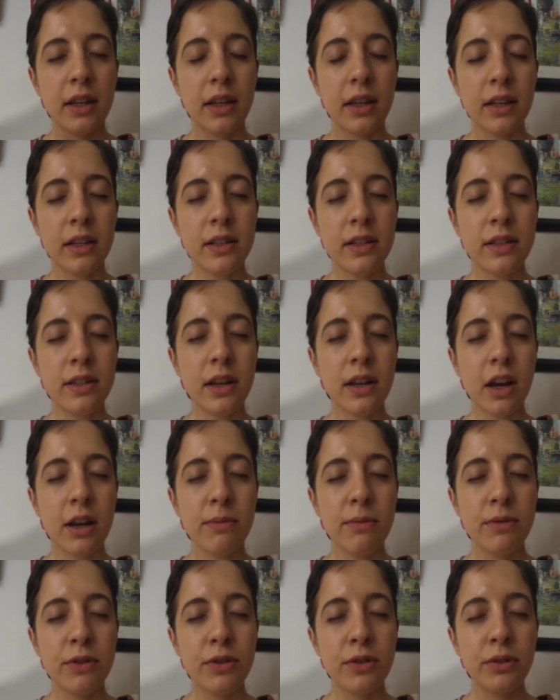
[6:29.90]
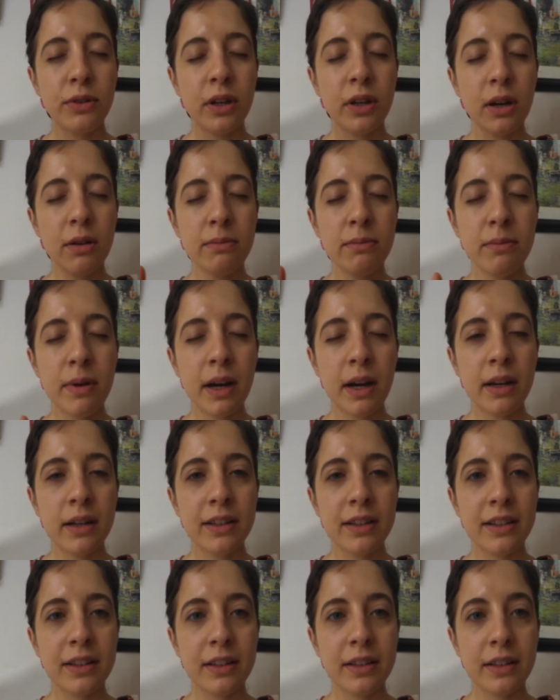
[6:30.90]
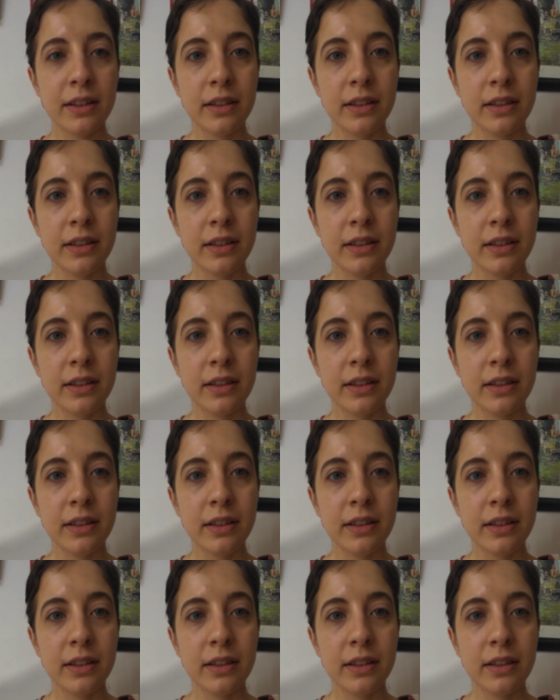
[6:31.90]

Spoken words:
It's time to come back